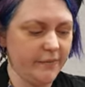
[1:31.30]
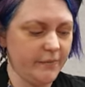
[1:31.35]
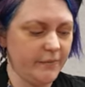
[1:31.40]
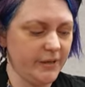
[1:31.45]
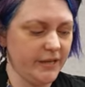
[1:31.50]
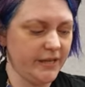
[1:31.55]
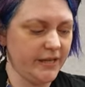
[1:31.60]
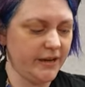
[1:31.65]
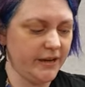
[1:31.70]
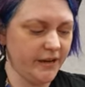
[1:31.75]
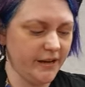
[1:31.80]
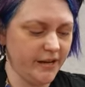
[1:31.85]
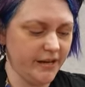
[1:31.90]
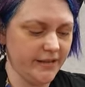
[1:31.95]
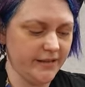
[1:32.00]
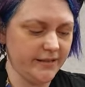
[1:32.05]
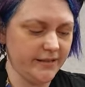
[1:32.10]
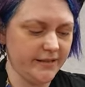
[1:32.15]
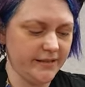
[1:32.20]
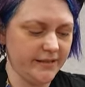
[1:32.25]

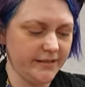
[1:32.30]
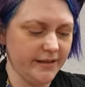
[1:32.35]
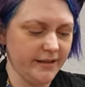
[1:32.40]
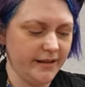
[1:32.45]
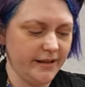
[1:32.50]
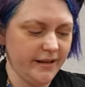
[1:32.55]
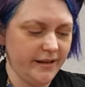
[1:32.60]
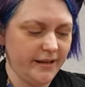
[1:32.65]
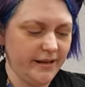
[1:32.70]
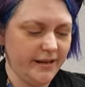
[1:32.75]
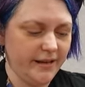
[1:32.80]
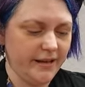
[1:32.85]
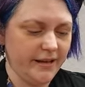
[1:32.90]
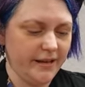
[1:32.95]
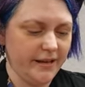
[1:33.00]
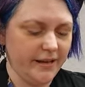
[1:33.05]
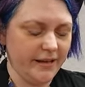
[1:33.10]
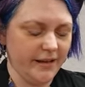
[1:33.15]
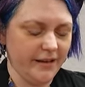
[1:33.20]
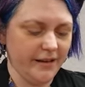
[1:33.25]
because
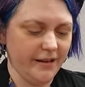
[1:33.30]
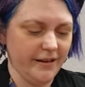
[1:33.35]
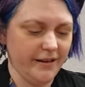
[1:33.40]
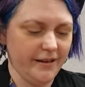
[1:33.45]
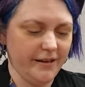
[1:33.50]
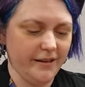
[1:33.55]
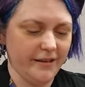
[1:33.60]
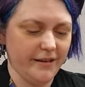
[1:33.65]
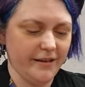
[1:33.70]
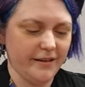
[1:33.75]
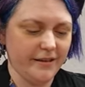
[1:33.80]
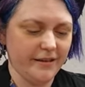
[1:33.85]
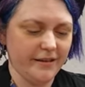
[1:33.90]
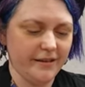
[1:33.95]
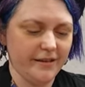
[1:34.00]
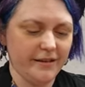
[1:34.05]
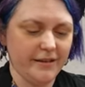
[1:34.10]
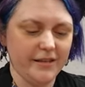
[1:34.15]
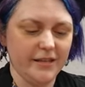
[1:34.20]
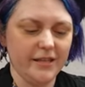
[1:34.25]
uh,
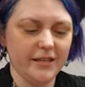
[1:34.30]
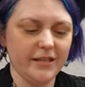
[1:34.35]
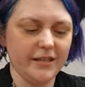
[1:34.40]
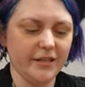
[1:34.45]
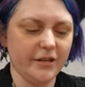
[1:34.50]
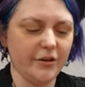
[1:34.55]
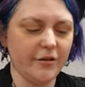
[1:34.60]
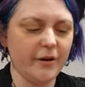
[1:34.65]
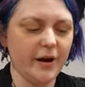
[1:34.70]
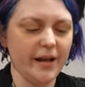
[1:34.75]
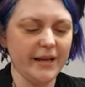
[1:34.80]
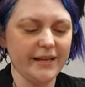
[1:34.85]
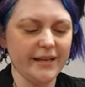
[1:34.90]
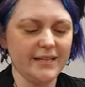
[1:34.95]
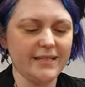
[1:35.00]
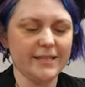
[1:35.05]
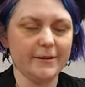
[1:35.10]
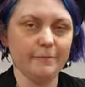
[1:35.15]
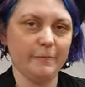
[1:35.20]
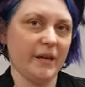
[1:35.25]
you know I
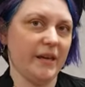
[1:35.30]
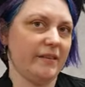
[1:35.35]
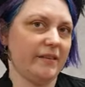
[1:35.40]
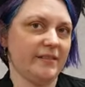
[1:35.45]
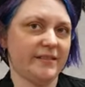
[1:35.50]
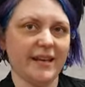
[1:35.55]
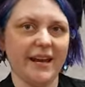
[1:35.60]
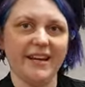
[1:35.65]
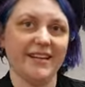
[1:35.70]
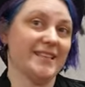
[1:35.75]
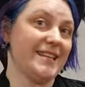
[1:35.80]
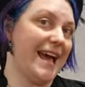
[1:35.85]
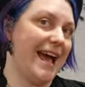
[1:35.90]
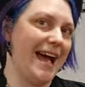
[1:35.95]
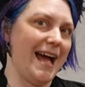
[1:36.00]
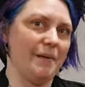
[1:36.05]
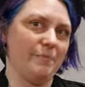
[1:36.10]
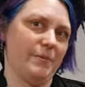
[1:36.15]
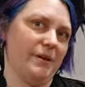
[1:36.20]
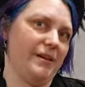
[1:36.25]
get to make the science
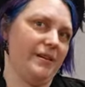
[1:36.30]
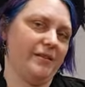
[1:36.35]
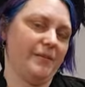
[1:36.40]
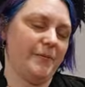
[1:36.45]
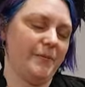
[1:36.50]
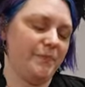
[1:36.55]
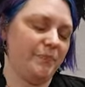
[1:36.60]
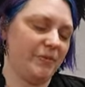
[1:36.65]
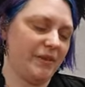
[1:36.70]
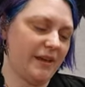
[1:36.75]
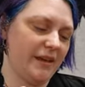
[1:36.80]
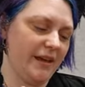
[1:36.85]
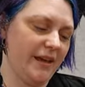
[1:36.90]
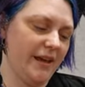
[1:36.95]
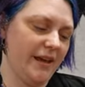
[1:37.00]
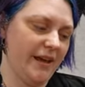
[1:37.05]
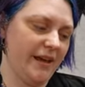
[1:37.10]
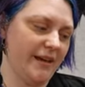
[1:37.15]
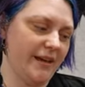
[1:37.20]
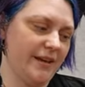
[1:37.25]
happen,
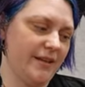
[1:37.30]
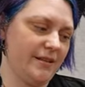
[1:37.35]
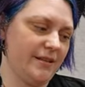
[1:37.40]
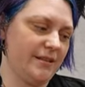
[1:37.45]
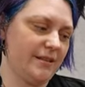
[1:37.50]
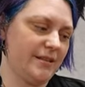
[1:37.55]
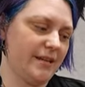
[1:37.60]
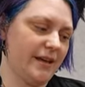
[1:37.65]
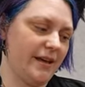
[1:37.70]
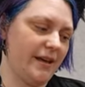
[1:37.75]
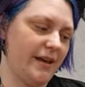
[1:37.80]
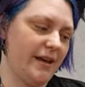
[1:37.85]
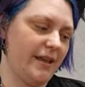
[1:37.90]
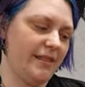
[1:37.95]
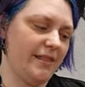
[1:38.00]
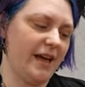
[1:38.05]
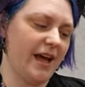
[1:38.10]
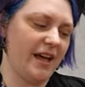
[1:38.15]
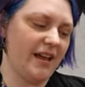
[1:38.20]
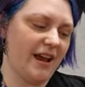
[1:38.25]
and uh,
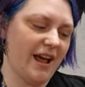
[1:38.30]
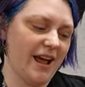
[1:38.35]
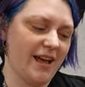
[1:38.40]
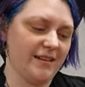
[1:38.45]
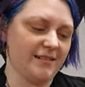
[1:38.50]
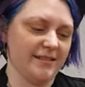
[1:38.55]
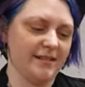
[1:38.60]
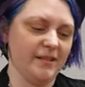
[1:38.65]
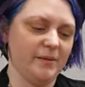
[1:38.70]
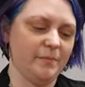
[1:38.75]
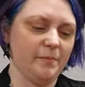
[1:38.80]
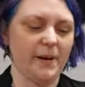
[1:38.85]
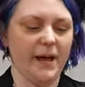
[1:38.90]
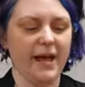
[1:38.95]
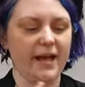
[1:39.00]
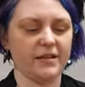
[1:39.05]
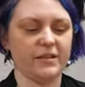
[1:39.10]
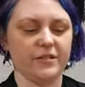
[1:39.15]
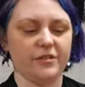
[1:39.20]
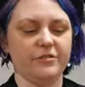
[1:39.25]
that has an
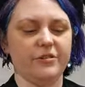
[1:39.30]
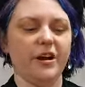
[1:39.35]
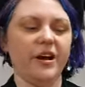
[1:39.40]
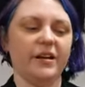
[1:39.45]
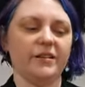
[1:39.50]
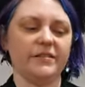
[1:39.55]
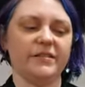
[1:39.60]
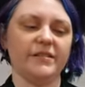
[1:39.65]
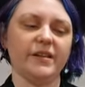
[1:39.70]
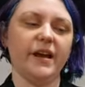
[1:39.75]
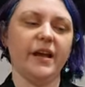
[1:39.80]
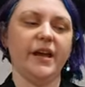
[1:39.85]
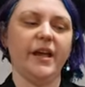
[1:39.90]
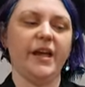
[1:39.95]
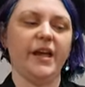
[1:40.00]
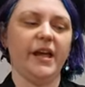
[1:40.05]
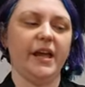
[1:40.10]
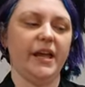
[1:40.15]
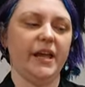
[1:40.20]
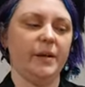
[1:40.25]
impact across
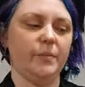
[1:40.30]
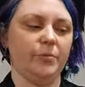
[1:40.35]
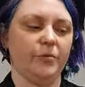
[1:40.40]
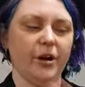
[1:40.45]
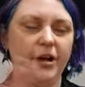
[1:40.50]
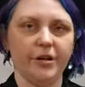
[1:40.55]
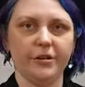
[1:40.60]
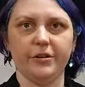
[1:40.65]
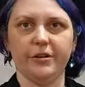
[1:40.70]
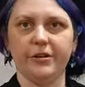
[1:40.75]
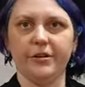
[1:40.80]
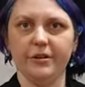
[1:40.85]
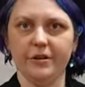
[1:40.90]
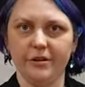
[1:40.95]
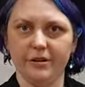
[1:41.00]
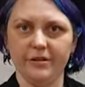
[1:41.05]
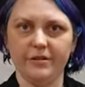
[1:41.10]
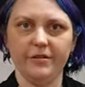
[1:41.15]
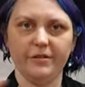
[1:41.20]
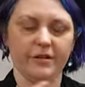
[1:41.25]
a broader
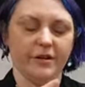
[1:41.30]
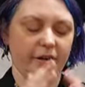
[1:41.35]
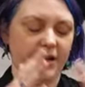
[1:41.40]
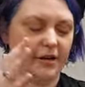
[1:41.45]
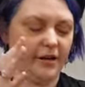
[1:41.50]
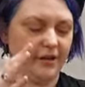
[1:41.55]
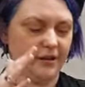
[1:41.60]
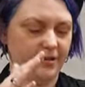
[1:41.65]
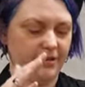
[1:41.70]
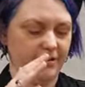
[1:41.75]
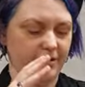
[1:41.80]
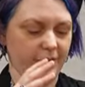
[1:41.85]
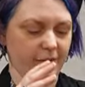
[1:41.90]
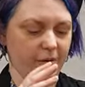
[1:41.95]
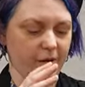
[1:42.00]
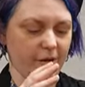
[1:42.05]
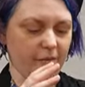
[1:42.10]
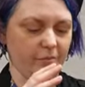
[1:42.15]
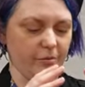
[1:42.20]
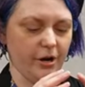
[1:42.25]
uh,
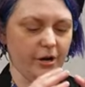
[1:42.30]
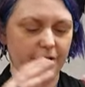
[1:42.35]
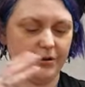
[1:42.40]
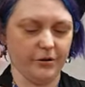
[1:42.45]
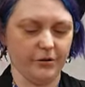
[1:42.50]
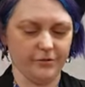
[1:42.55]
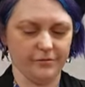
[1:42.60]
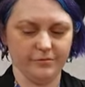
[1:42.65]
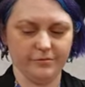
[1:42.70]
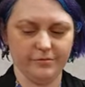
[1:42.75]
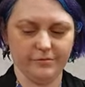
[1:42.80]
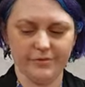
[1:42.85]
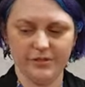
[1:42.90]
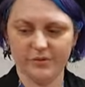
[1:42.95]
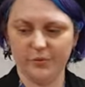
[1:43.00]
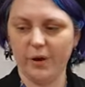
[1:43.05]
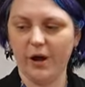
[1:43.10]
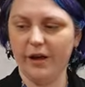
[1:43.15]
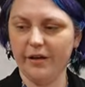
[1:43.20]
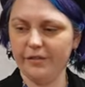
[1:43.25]
a broader
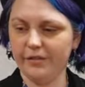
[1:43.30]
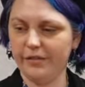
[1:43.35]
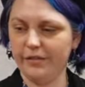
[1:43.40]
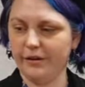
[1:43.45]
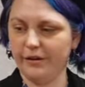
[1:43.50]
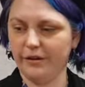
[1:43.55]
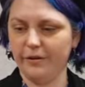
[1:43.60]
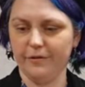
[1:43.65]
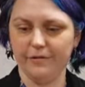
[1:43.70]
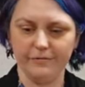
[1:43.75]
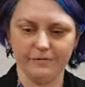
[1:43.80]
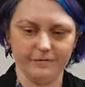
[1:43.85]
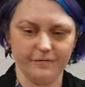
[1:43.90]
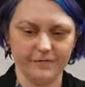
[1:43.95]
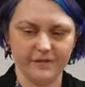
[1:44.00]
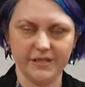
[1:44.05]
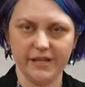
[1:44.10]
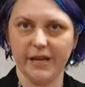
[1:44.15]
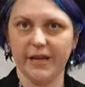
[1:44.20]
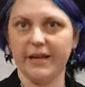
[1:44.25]
swath of
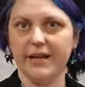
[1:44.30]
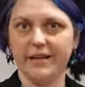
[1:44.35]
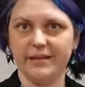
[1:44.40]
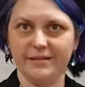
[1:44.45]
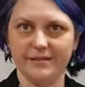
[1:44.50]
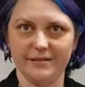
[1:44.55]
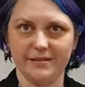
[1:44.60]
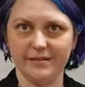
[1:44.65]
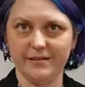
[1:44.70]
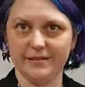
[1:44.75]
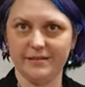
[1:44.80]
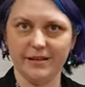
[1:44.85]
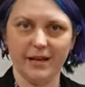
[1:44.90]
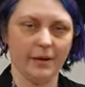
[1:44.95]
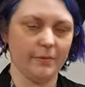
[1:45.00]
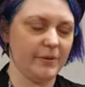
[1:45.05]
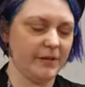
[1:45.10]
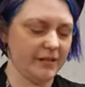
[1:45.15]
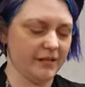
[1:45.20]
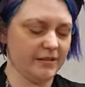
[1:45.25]
science
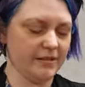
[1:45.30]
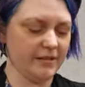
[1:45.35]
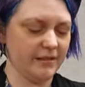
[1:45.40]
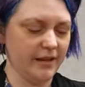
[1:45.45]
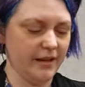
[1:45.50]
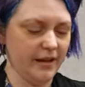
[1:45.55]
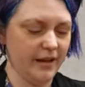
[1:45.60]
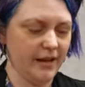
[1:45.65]
topics.